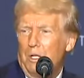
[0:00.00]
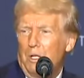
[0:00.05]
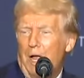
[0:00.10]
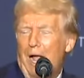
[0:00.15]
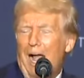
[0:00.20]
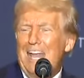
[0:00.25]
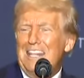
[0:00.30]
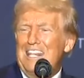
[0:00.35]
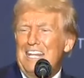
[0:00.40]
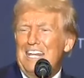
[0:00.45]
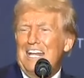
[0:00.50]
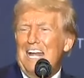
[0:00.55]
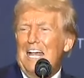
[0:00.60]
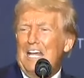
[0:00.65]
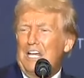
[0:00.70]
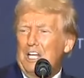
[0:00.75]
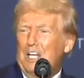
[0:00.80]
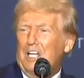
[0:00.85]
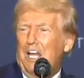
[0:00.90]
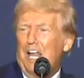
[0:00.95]
I think I
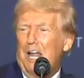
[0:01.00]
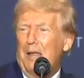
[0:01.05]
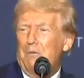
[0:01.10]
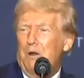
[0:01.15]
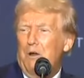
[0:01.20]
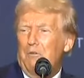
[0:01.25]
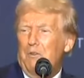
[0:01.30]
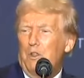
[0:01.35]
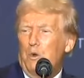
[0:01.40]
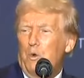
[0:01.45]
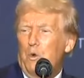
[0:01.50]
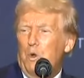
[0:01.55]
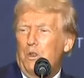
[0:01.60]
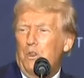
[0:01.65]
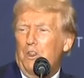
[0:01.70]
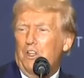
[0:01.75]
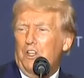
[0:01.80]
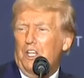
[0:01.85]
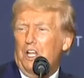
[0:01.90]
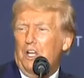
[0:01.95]
could climb over the wall
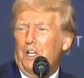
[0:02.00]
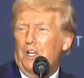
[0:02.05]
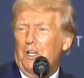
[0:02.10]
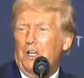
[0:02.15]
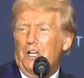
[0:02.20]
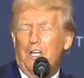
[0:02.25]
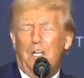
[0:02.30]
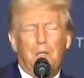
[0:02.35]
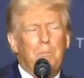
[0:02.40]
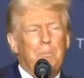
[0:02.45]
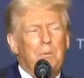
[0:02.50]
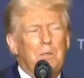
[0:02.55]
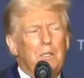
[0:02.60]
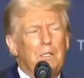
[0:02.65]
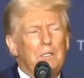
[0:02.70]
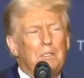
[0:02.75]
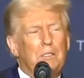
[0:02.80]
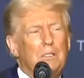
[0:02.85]
that they're looking to build.